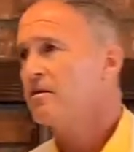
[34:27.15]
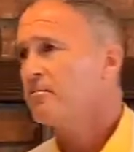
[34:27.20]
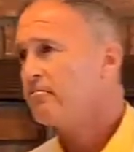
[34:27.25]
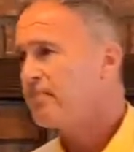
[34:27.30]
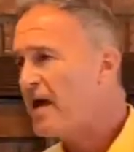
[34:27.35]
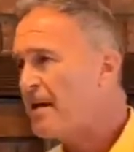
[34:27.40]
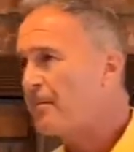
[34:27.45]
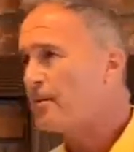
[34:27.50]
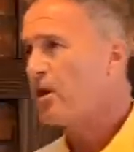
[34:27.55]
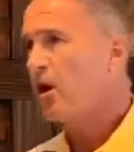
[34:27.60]

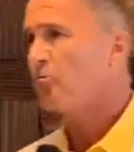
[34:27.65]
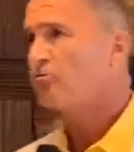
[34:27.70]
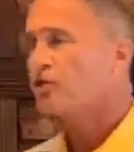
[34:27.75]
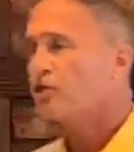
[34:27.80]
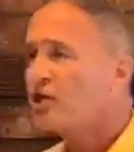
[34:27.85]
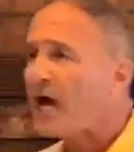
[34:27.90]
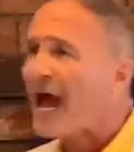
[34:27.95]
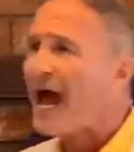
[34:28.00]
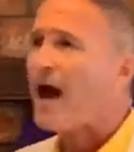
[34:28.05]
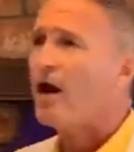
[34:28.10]
people don't
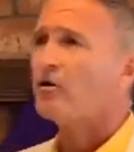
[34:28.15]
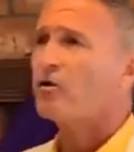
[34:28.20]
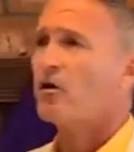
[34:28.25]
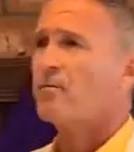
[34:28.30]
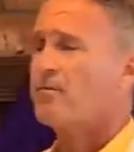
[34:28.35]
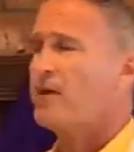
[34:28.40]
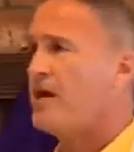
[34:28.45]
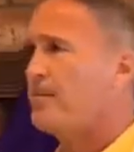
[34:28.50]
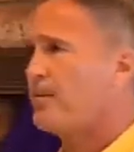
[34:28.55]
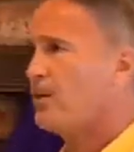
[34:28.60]
shout, or
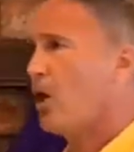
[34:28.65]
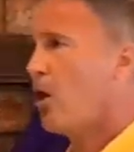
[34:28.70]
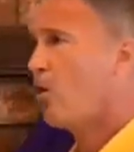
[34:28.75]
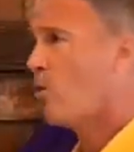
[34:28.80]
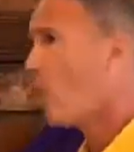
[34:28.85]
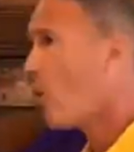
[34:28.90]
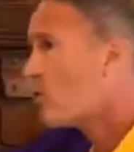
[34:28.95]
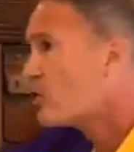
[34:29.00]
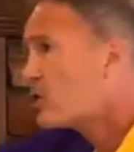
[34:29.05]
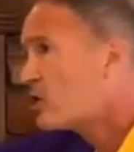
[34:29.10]
people don't
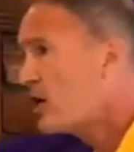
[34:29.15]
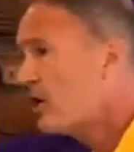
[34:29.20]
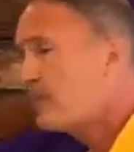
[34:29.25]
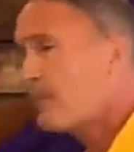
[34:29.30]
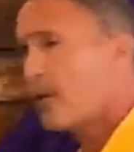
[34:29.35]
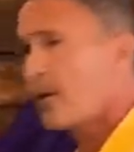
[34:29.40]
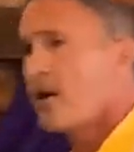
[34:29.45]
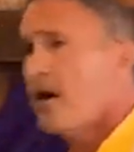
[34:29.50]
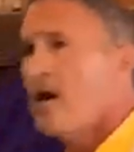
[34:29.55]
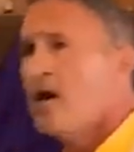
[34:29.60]
worship,
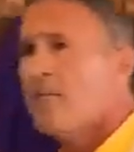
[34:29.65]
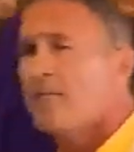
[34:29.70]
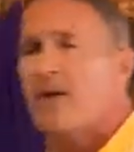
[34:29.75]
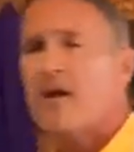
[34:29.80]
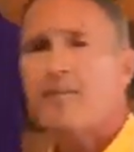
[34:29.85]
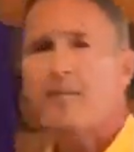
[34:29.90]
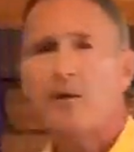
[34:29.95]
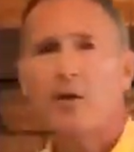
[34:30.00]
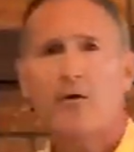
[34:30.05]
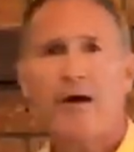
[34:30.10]
or
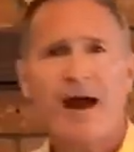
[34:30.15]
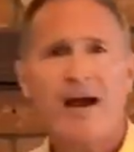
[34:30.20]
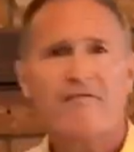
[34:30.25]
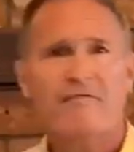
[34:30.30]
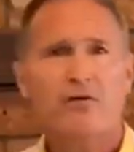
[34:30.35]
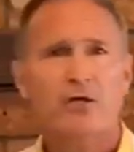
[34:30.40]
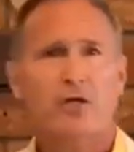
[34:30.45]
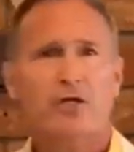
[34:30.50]
people don't have good